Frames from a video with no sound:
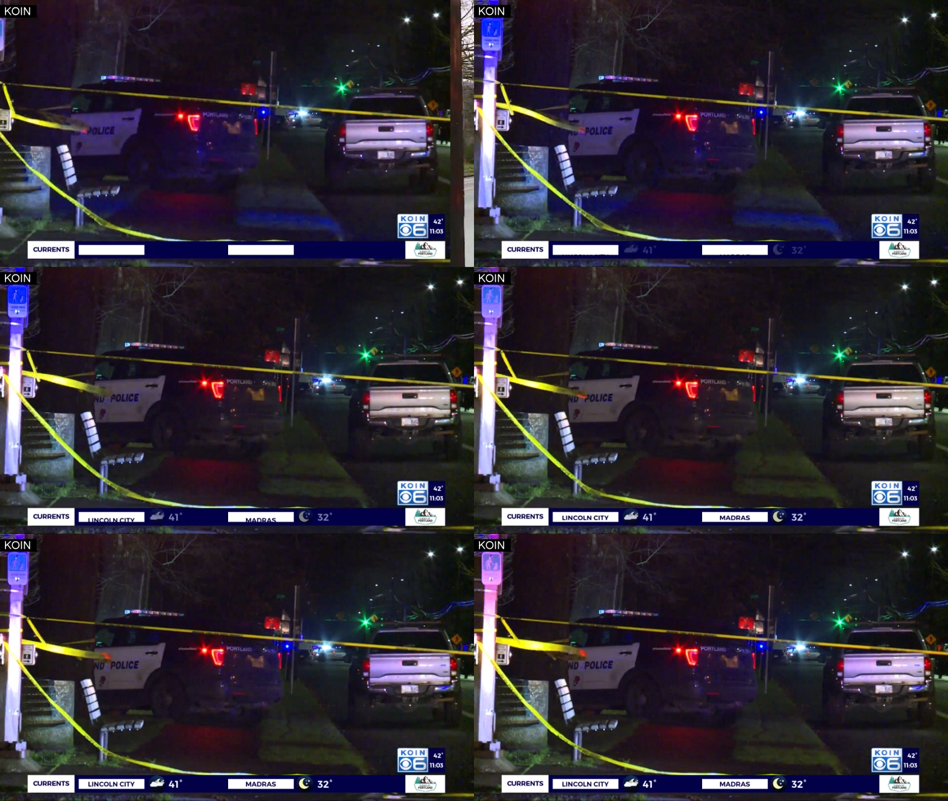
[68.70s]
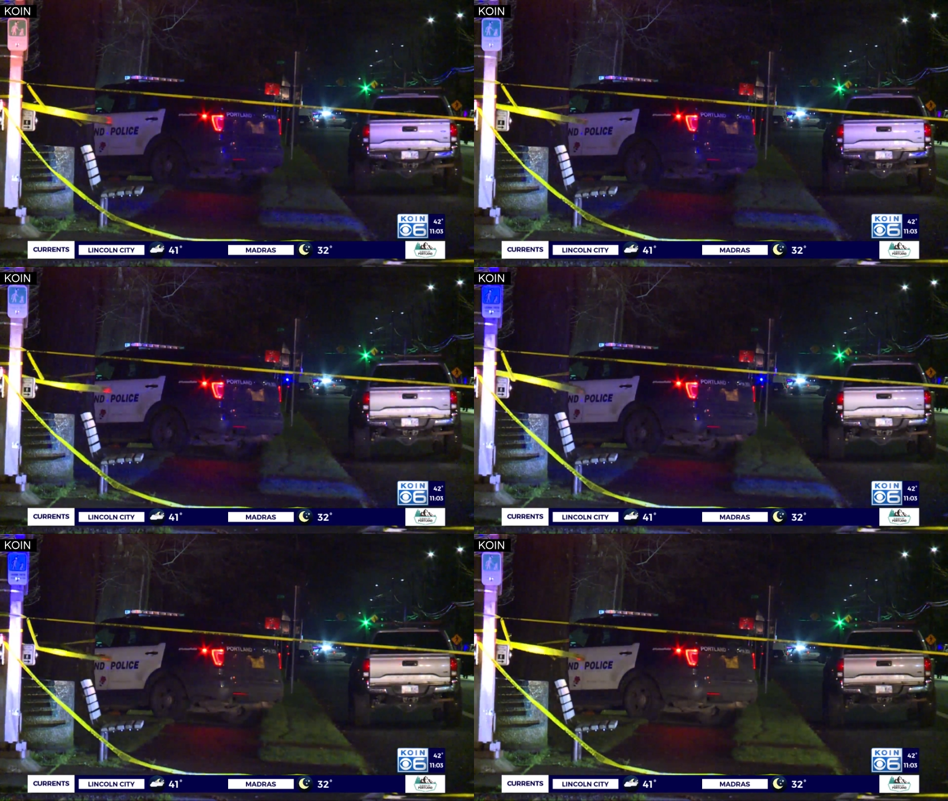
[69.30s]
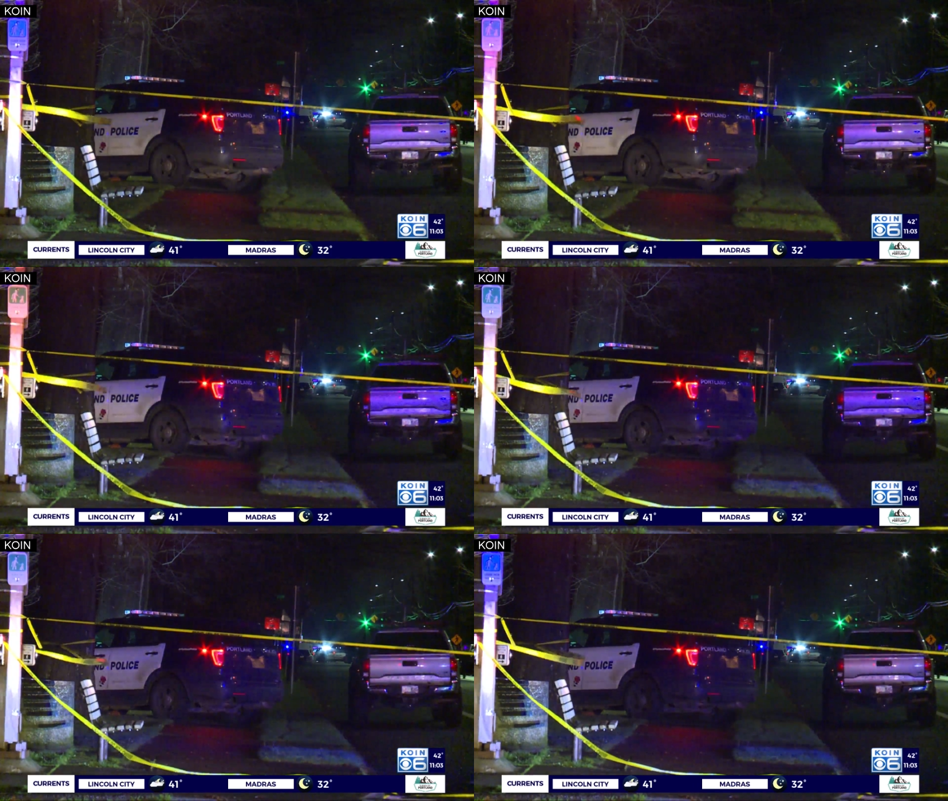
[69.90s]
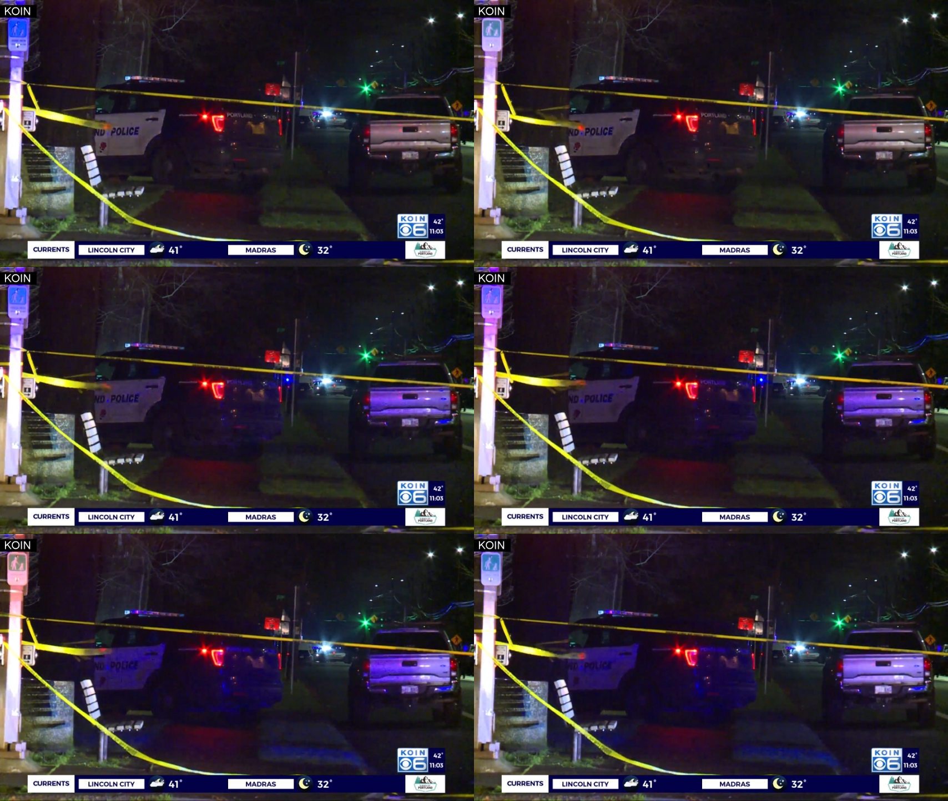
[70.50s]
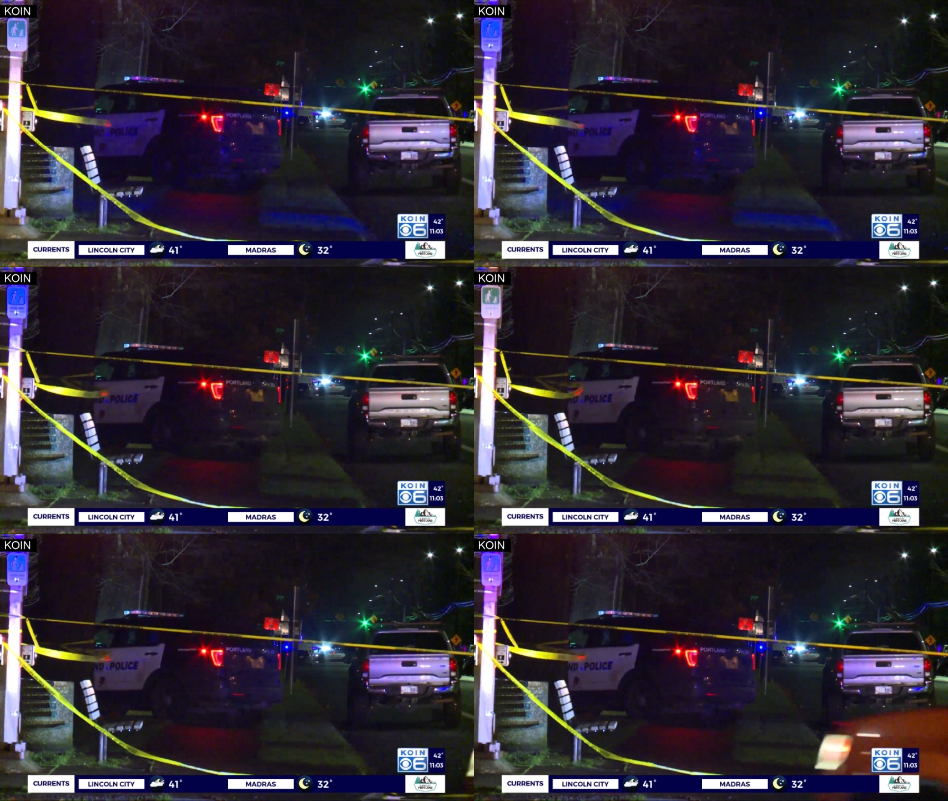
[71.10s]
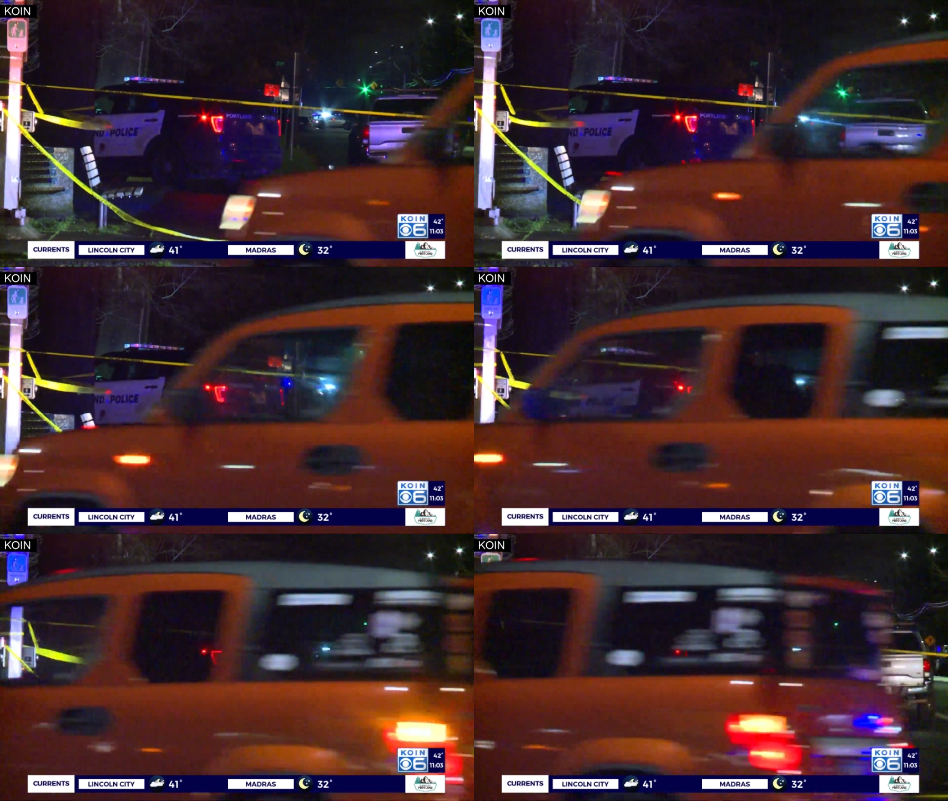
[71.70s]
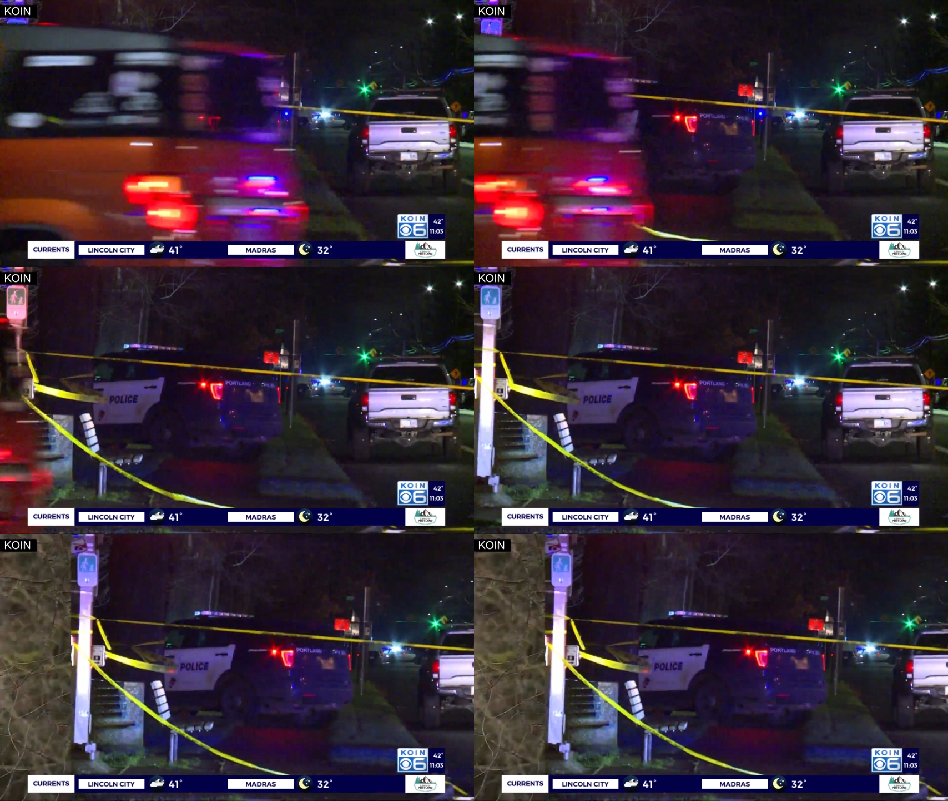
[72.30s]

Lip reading: (no speaker visible)